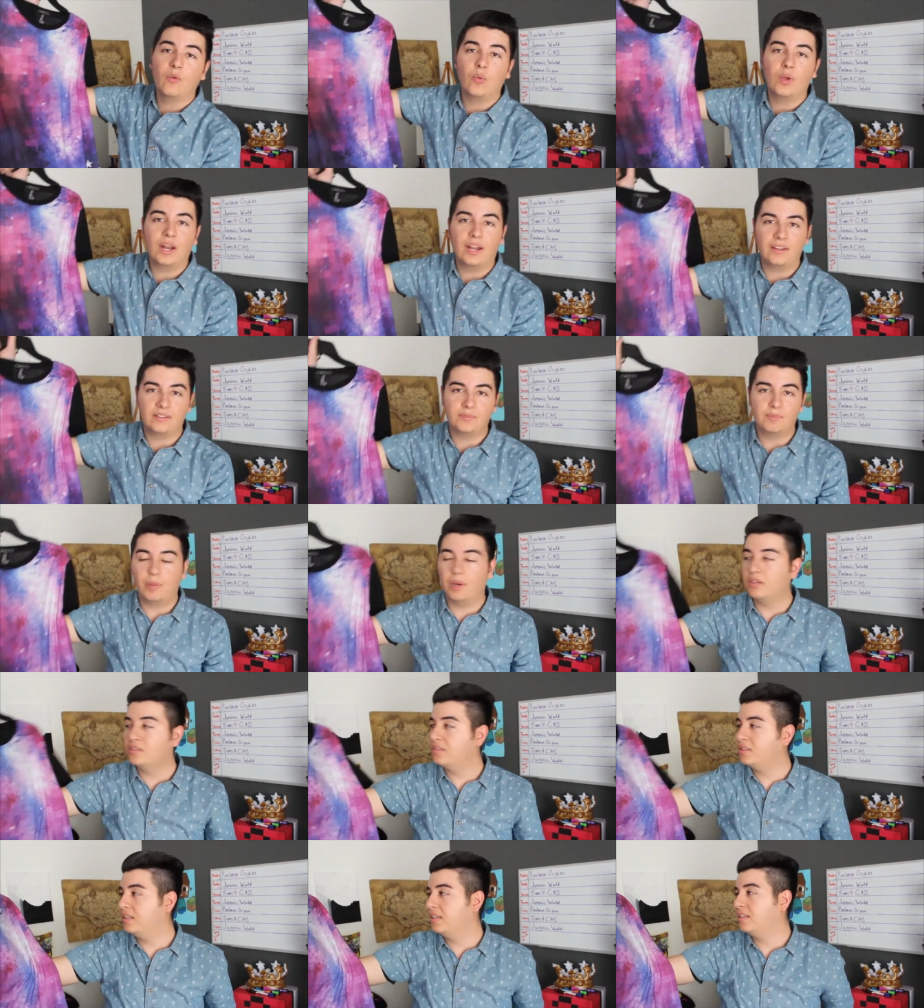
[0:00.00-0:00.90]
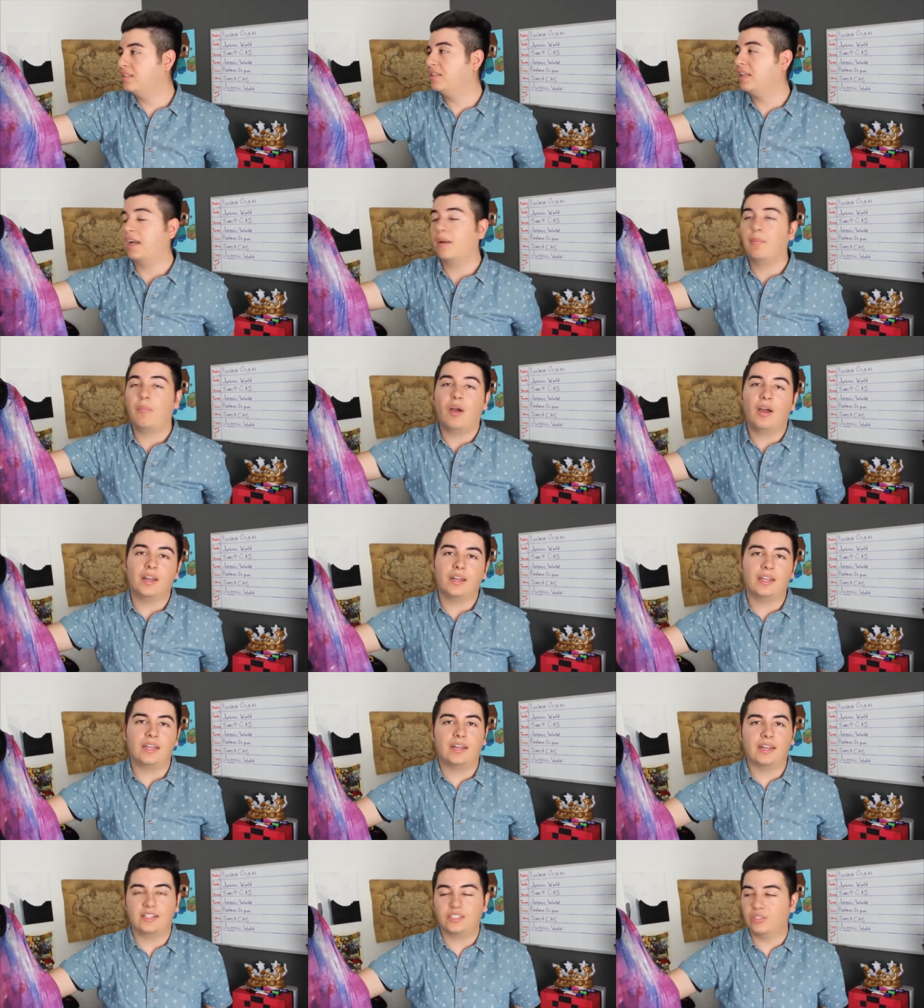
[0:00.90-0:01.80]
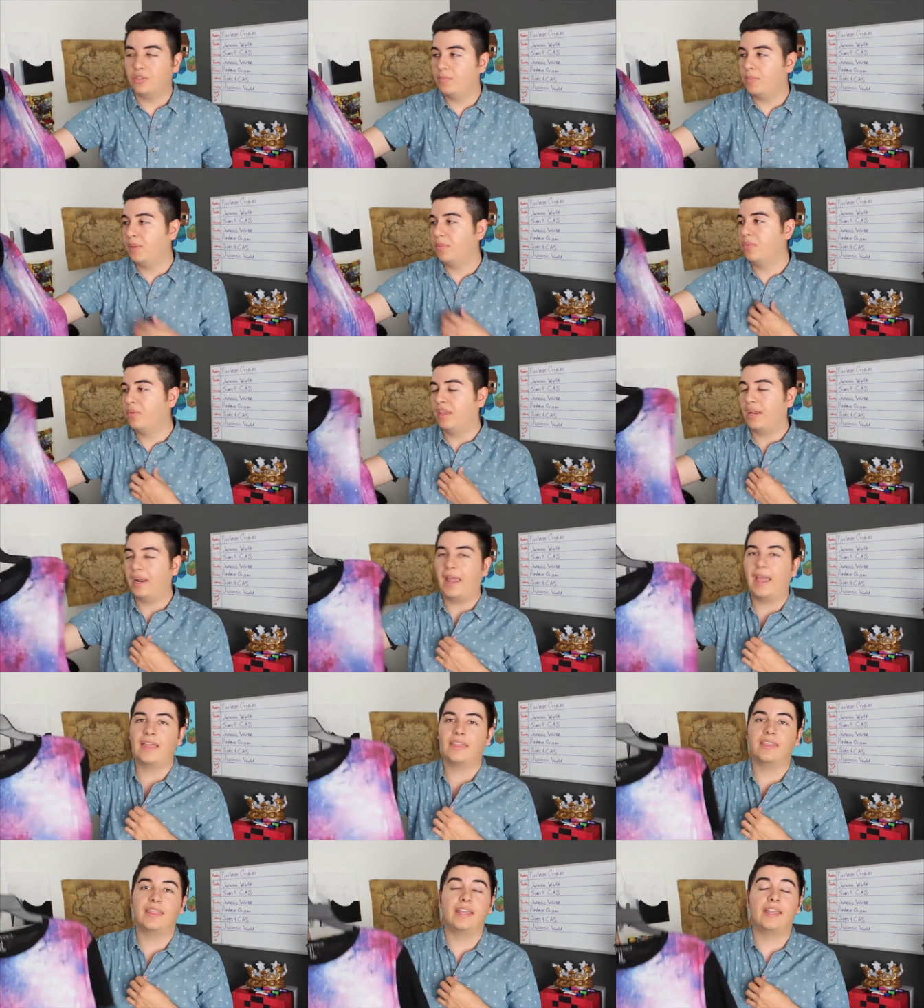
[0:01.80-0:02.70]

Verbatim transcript: when I posted this that I bought it and I showed people that I had,